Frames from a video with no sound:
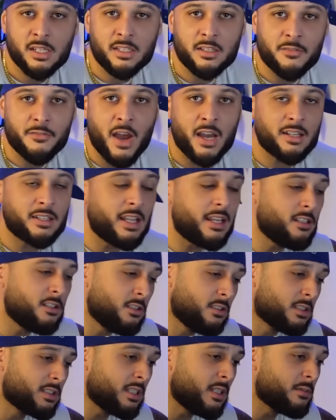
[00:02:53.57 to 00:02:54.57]
the fact that they
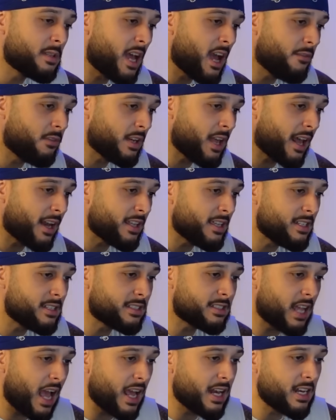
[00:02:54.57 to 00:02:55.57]
do seem to have a lot of
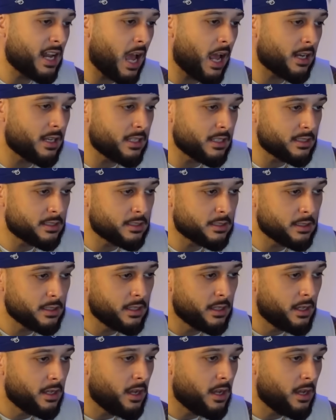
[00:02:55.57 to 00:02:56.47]
inside knowledge